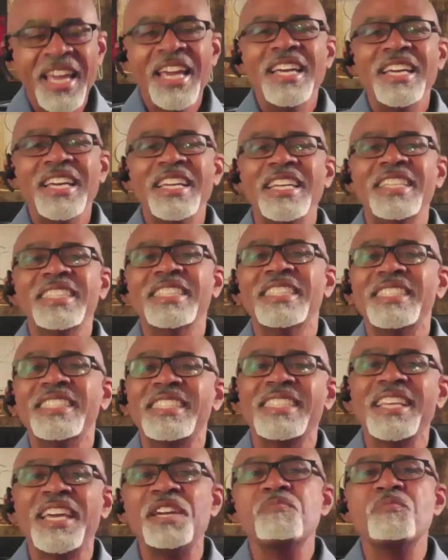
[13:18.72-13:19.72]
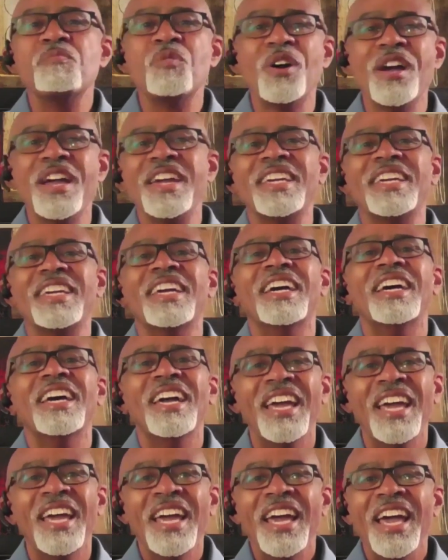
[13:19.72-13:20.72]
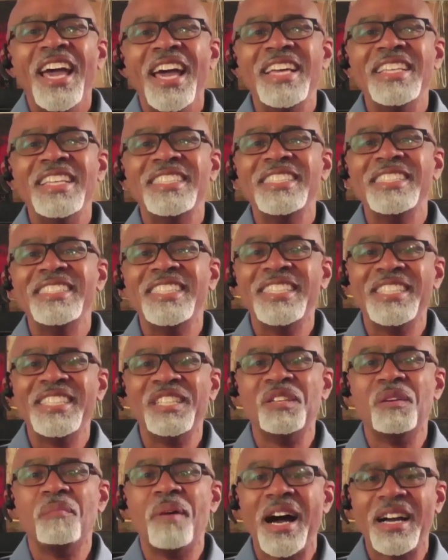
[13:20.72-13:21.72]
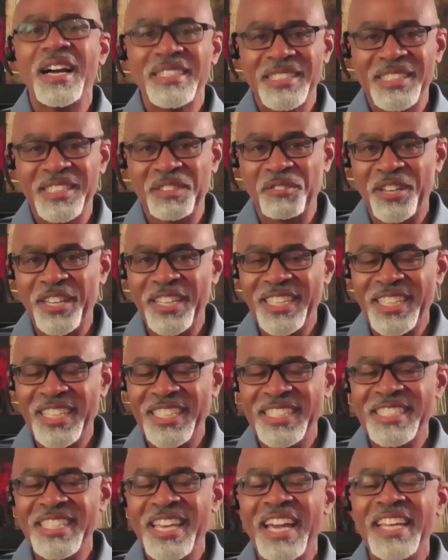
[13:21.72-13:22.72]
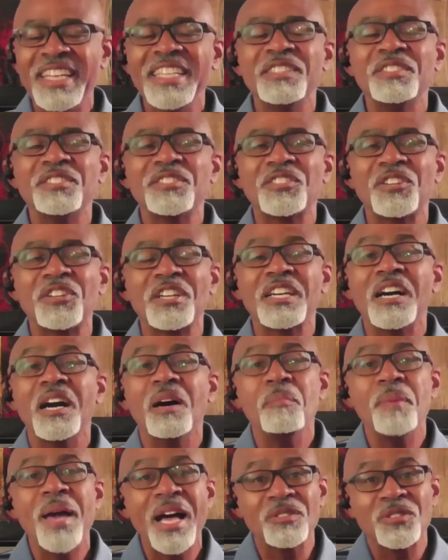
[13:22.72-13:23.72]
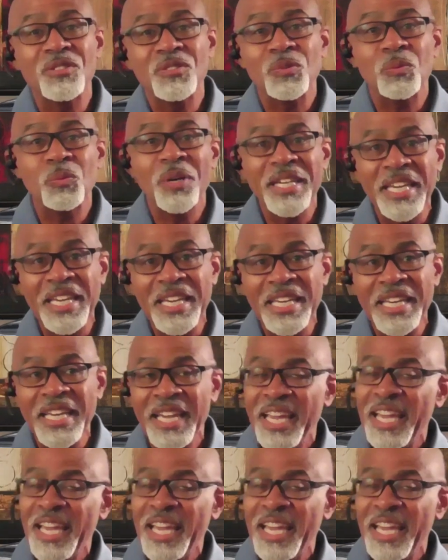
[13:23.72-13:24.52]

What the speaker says: in the same way as he did in the boxing ring, is that he was going to come out swinging